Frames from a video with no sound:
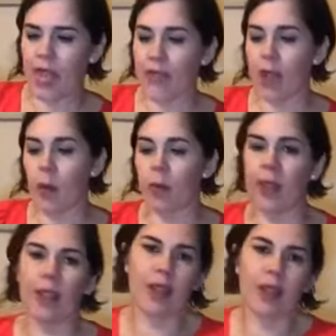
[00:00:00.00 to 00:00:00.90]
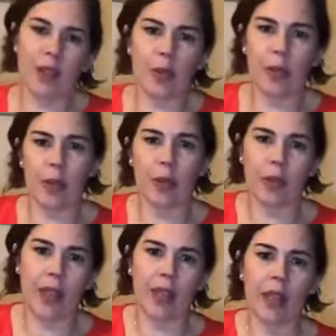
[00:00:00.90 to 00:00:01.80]
And that would be like a cute little
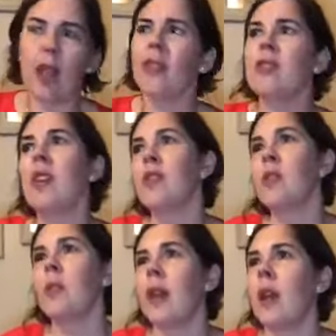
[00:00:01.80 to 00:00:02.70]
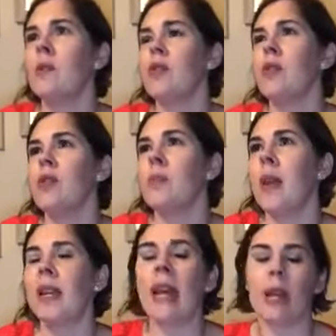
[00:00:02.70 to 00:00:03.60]
thing. There's also, like, I'm sure there's
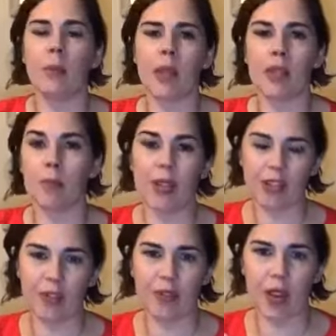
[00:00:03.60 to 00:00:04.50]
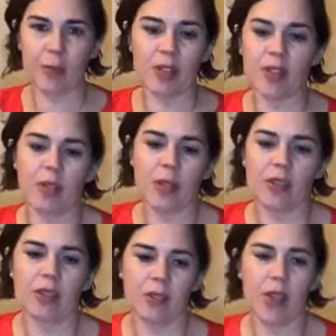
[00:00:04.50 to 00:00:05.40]
magnetic picture frames
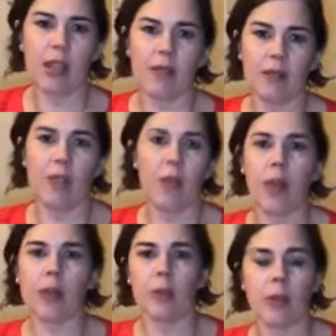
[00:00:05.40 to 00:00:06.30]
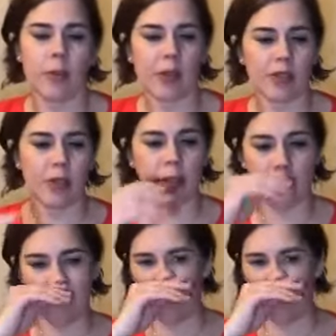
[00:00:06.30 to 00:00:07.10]
too that you know, I could put a picture in